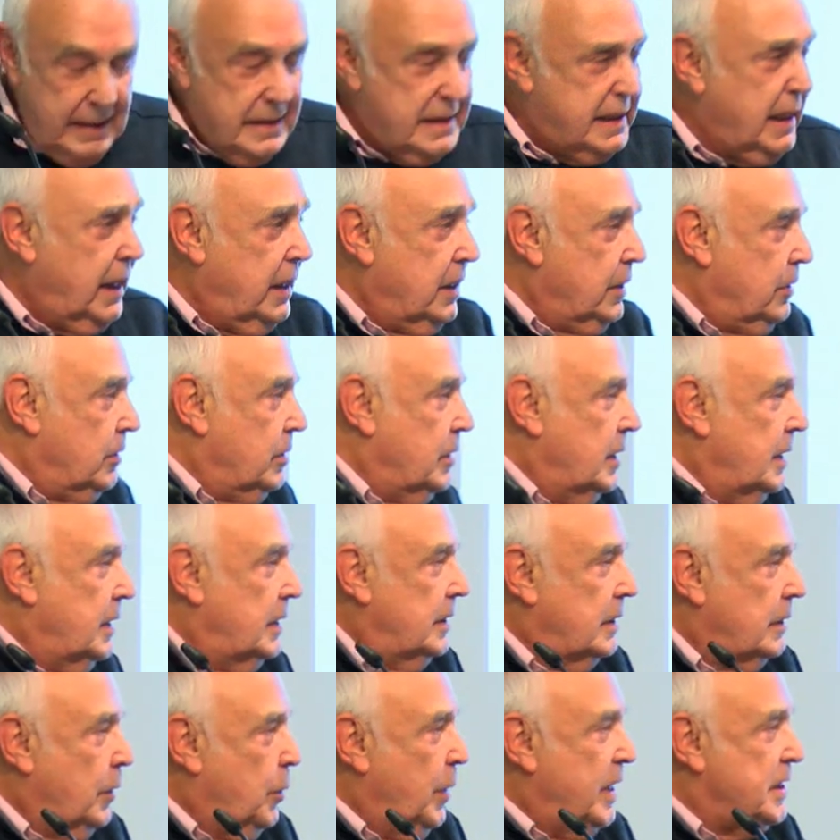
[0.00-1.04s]
So,
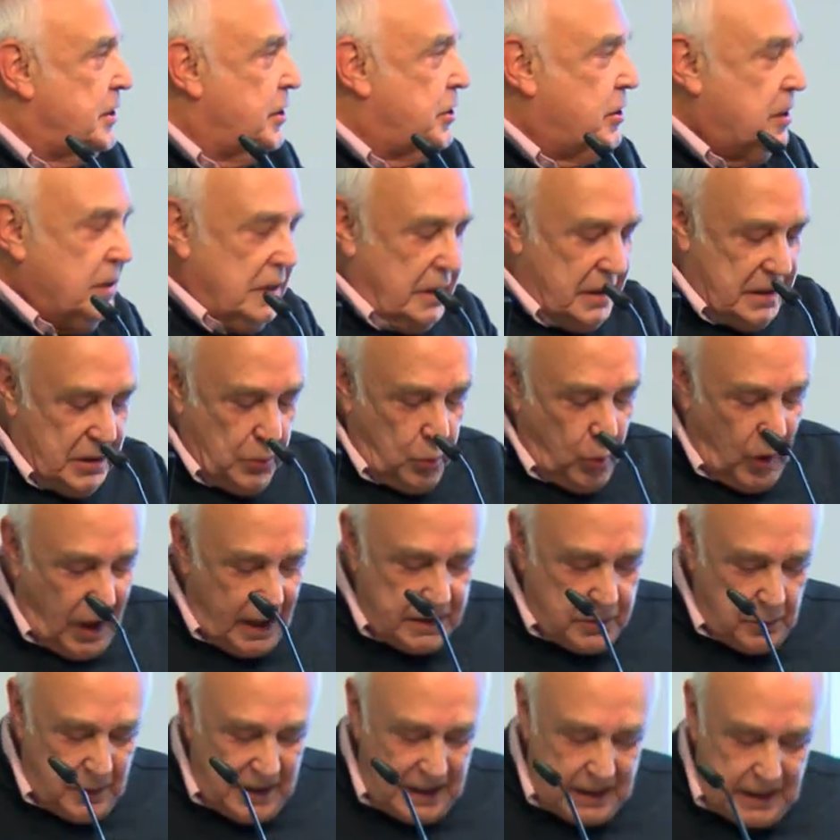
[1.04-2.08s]
questions.
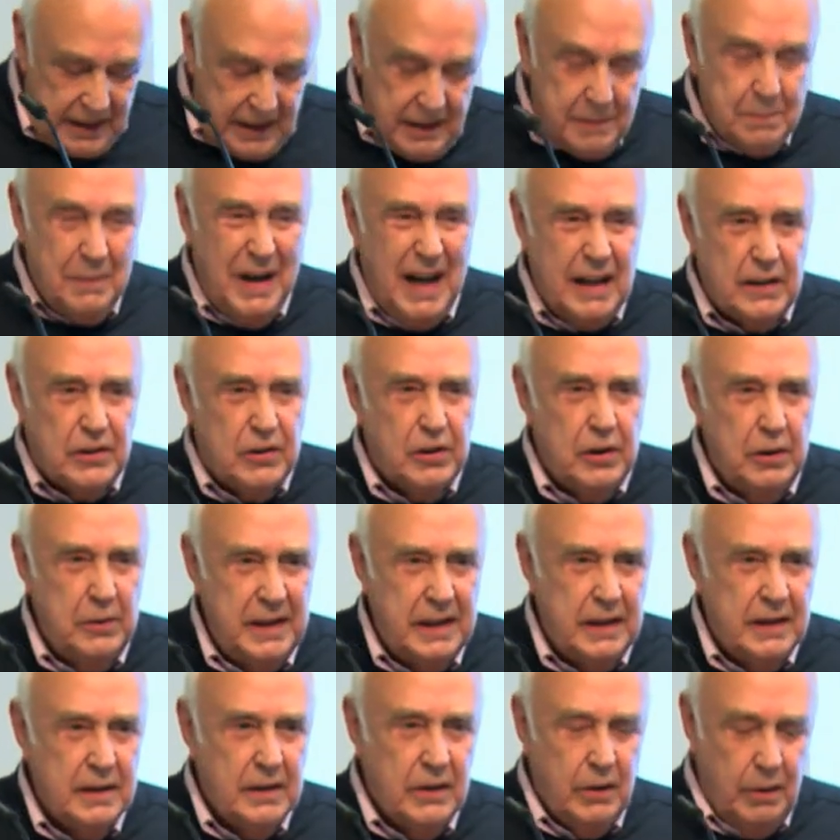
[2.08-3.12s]
Why do we need
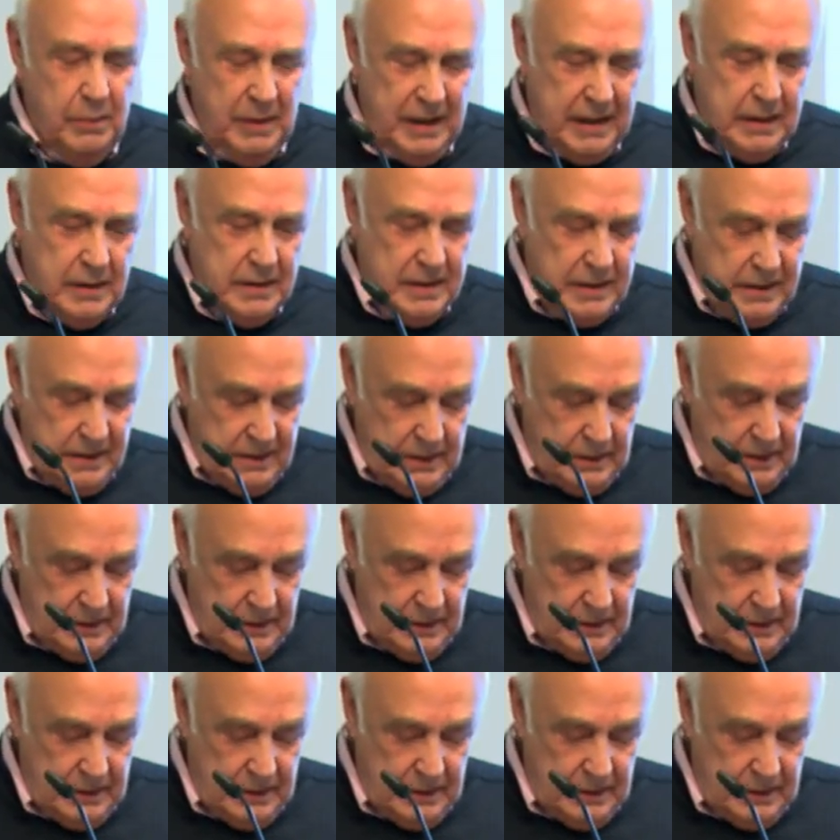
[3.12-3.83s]
macroeconomics?